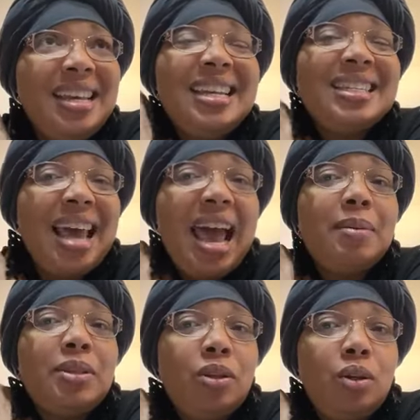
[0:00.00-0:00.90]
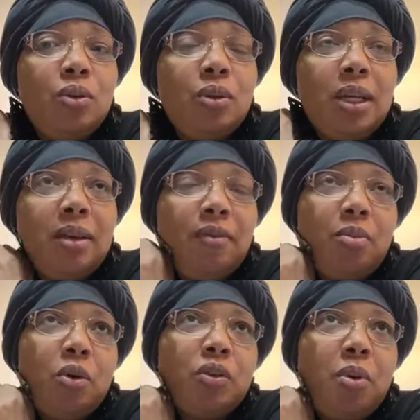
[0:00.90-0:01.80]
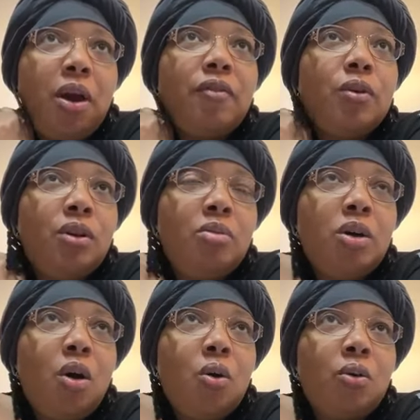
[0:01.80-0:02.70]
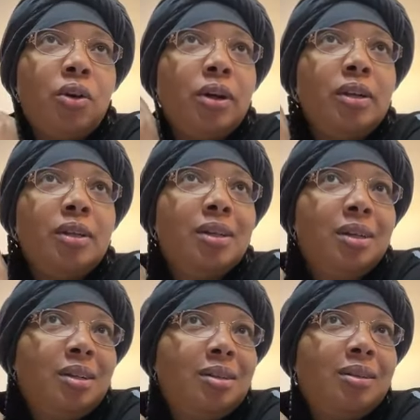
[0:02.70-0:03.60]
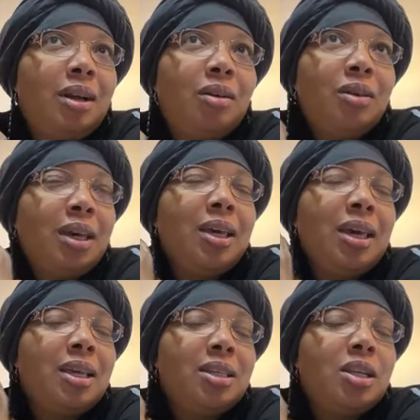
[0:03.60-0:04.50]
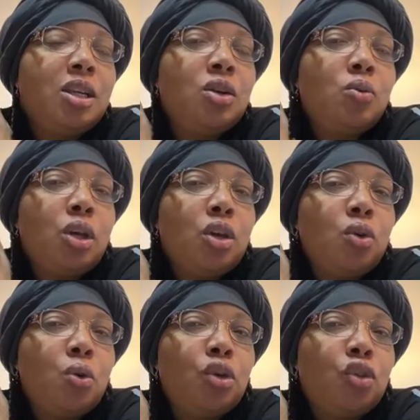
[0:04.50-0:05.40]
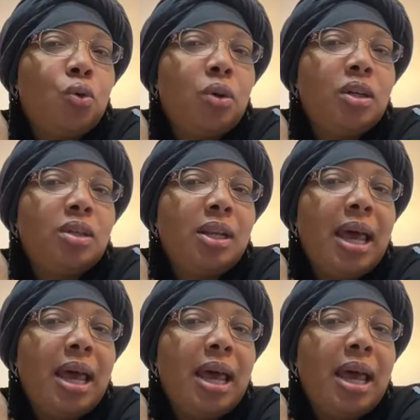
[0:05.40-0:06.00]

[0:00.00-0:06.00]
It is absolutely, for the most part, if you're a little bit older and you know, it, it's literally your choice.